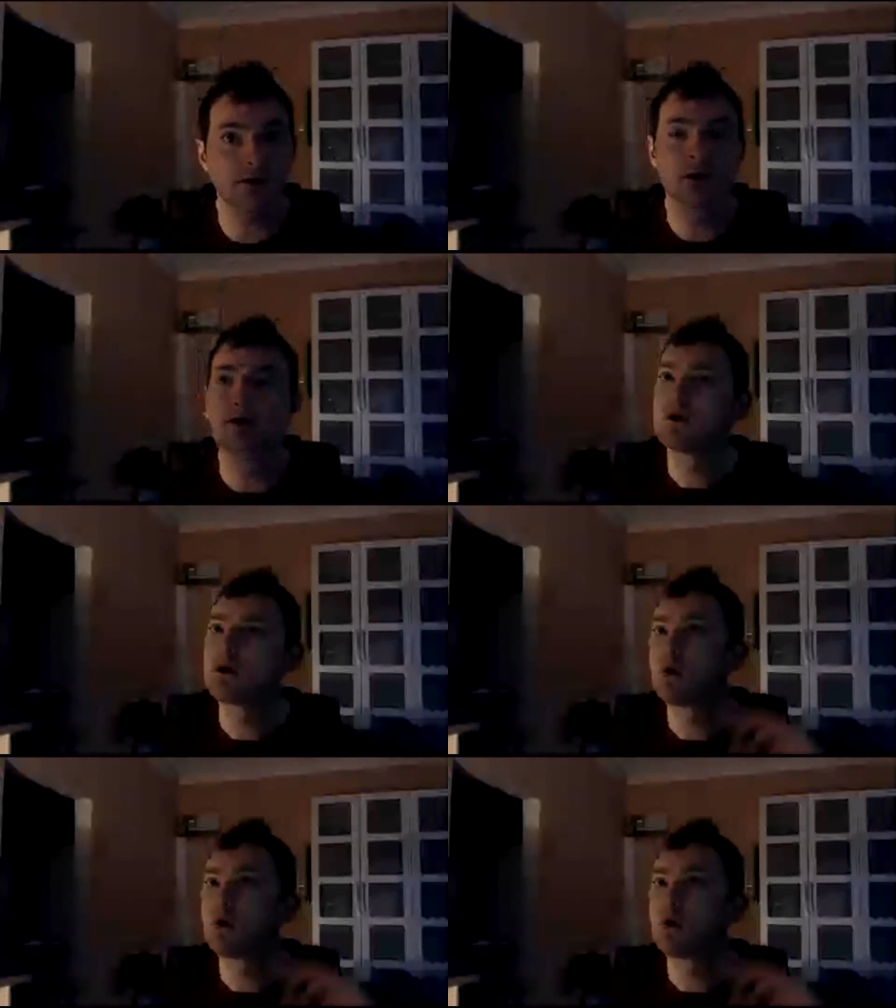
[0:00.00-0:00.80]

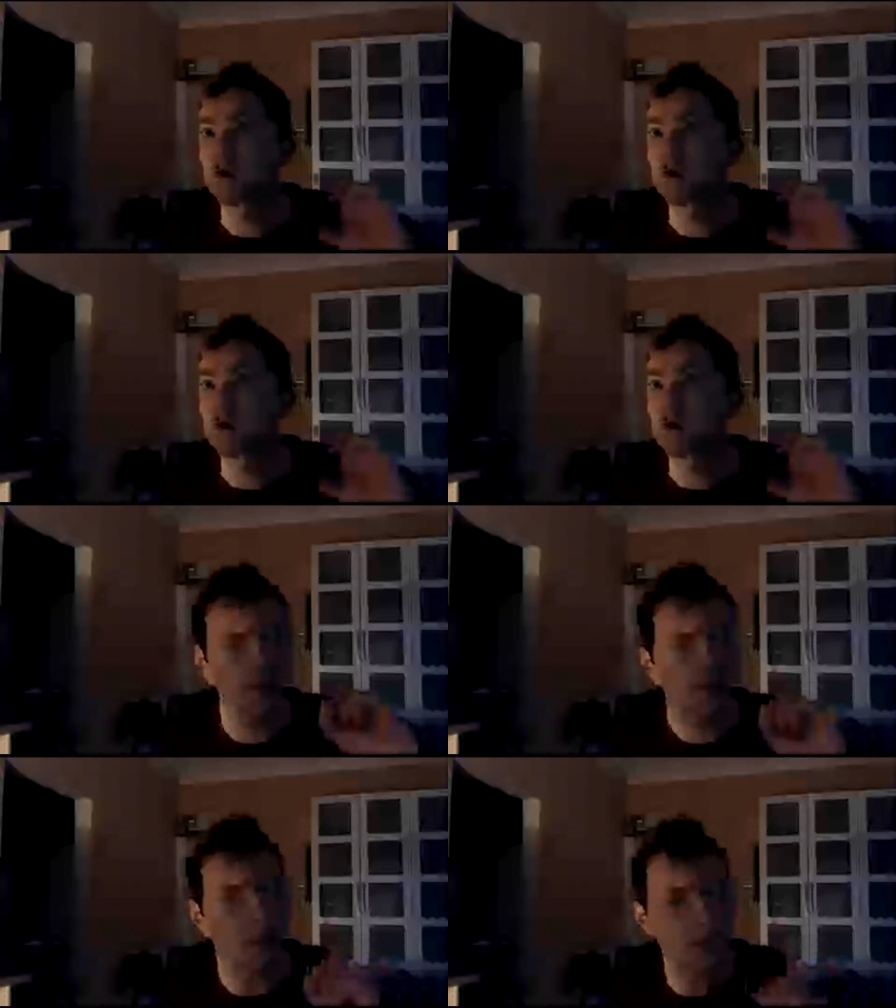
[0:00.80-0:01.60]
I think they were
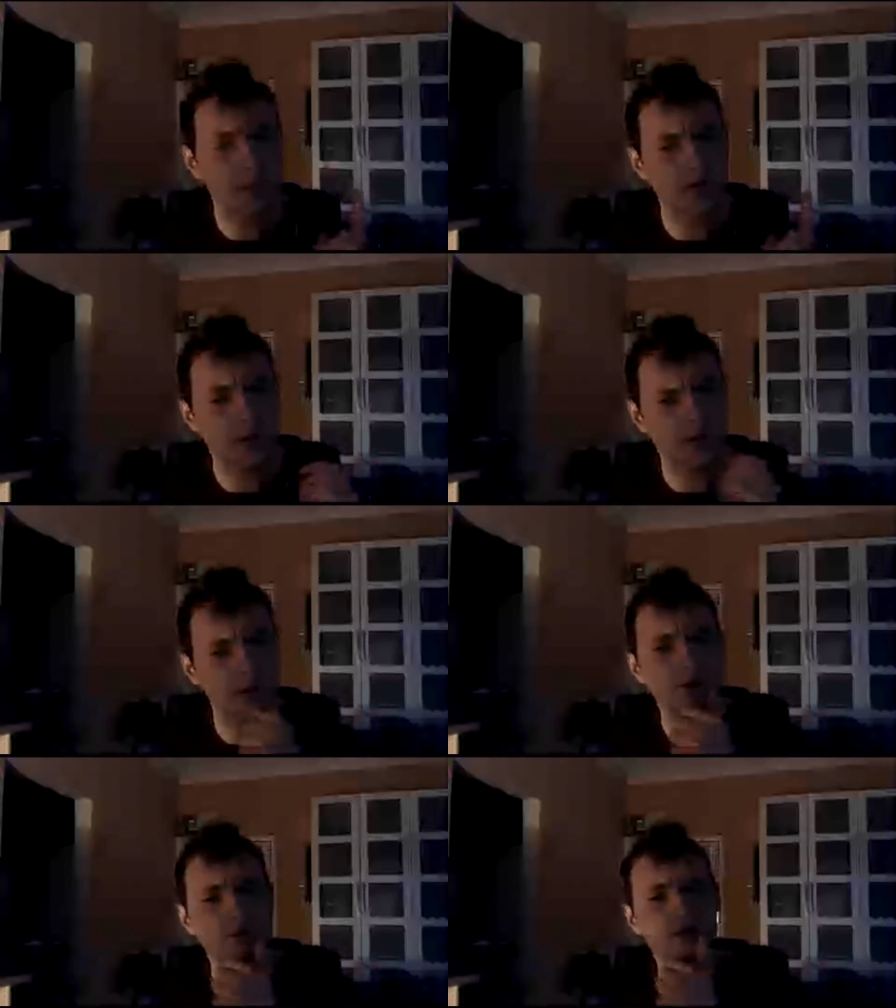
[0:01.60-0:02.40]
were they over in
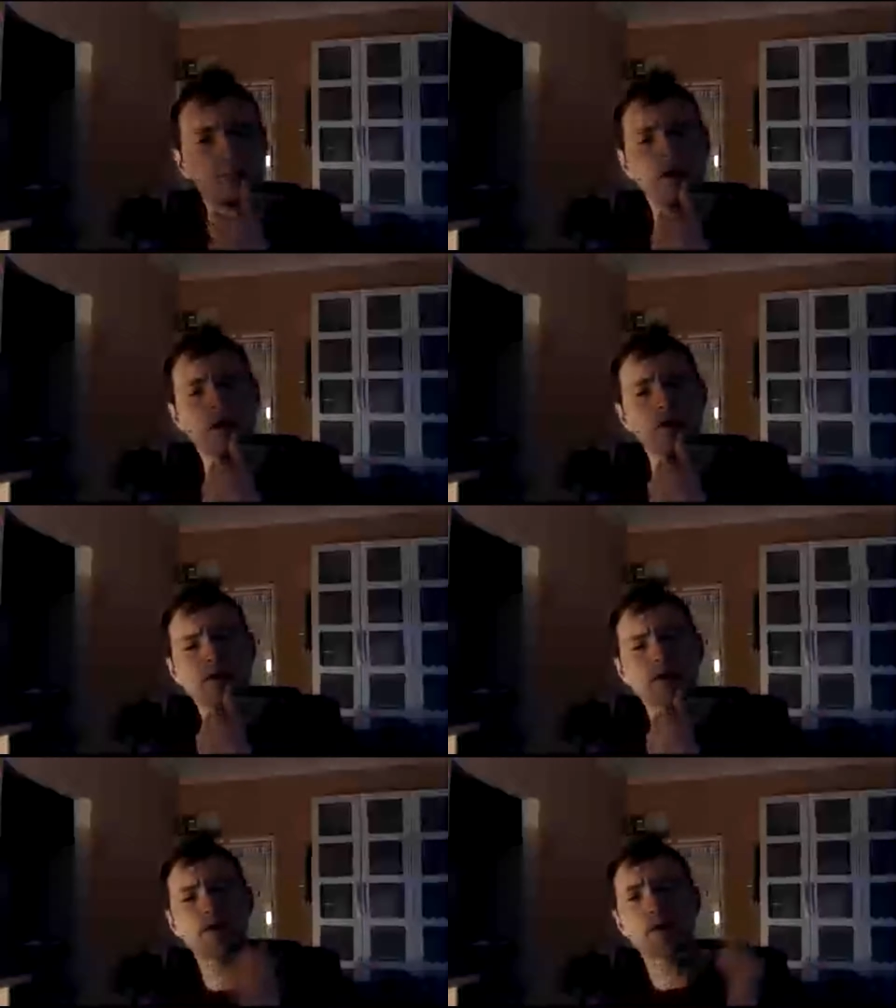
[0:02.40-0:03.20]
Spain at the time? I'm
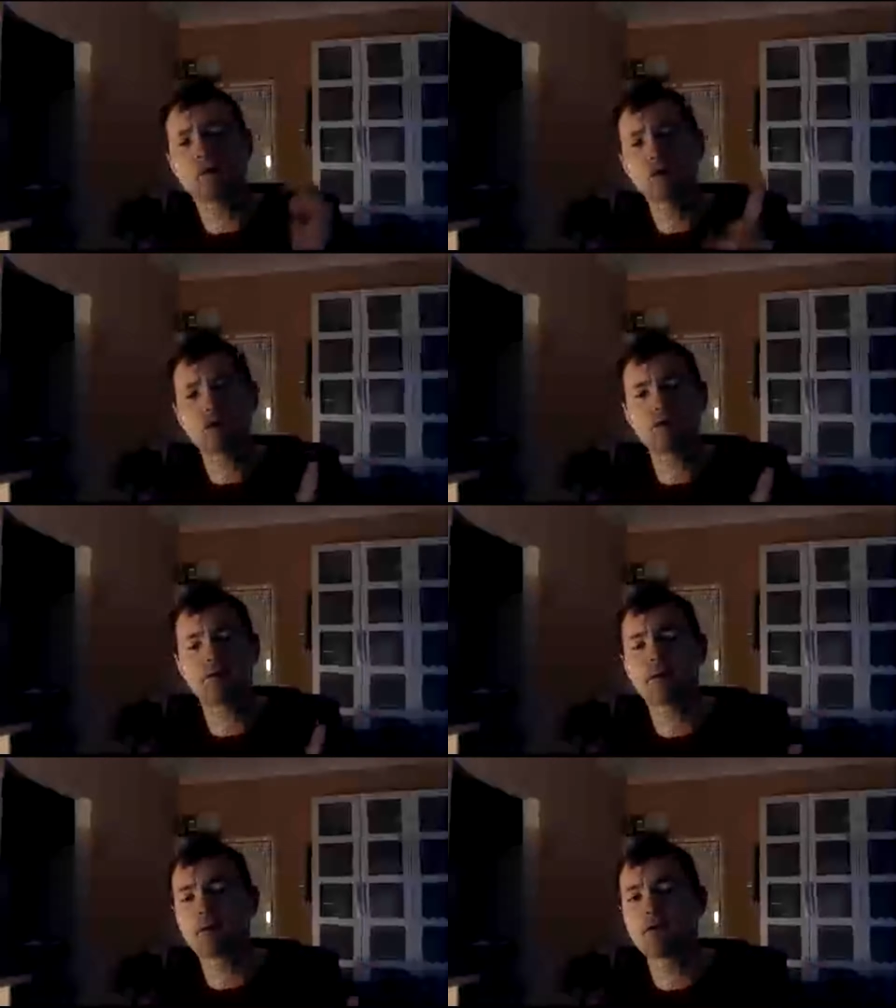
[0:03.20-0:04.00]
not sure if they were over in
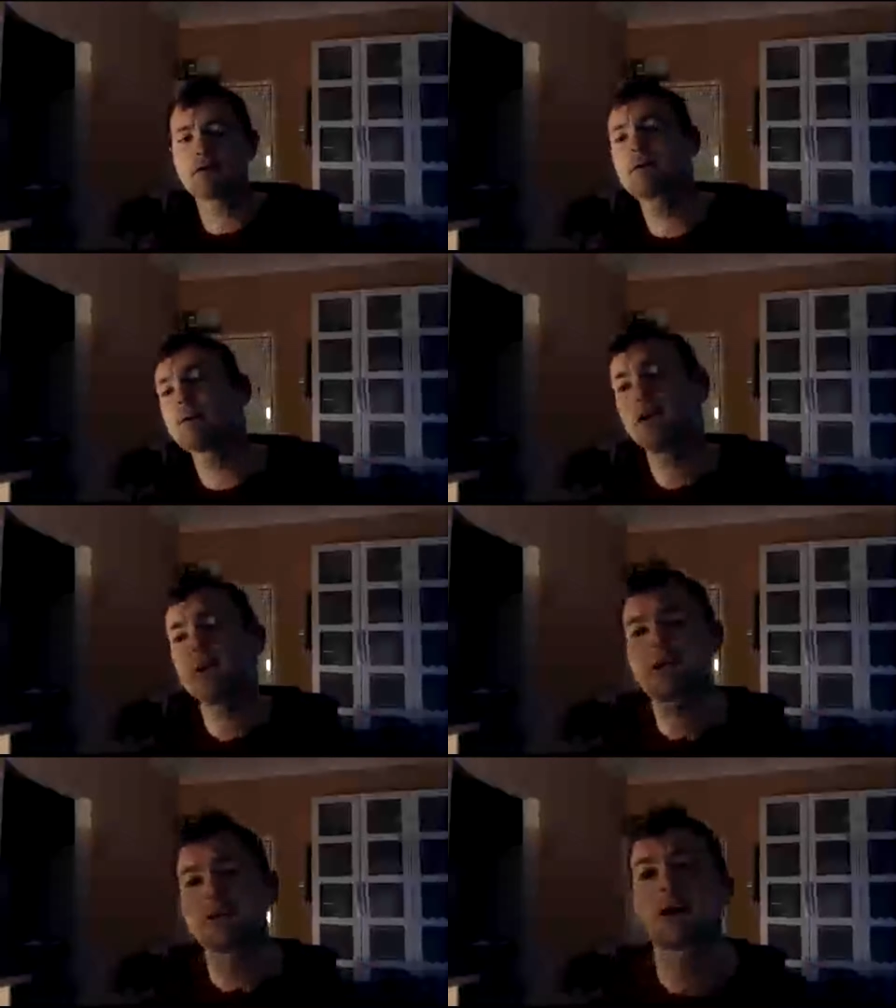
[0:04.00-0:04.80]
Spain at the time. But
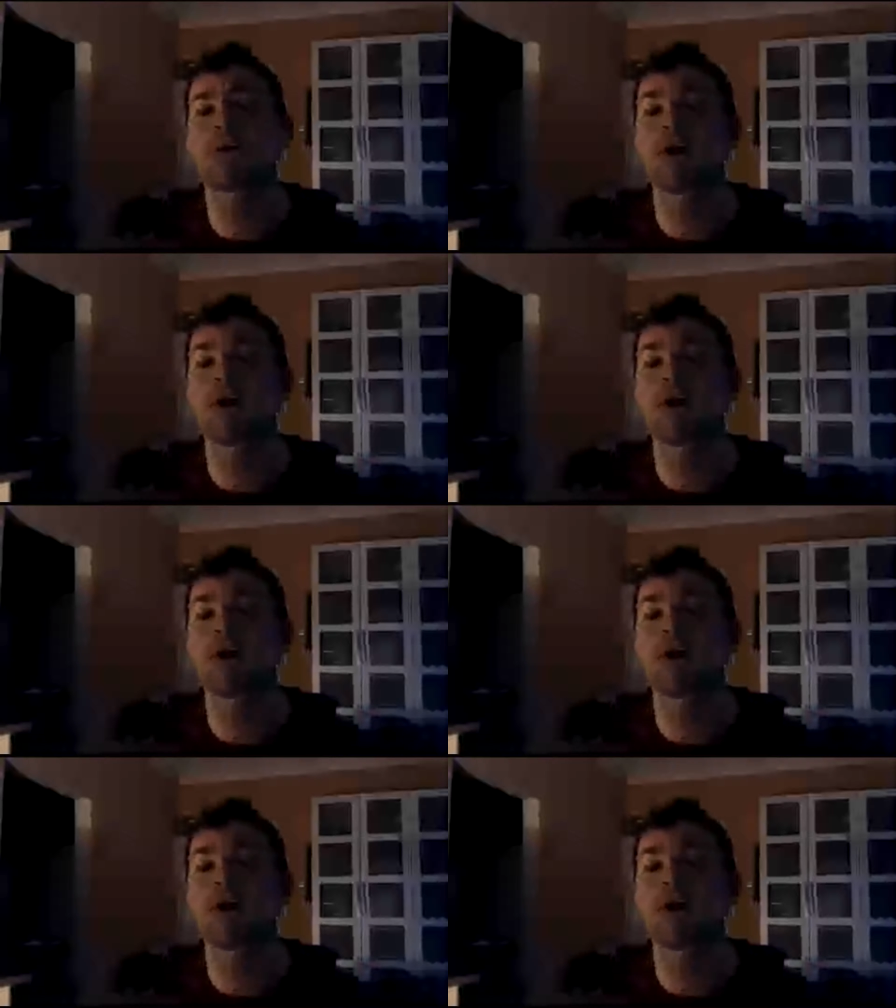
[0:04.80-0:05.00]
anyway,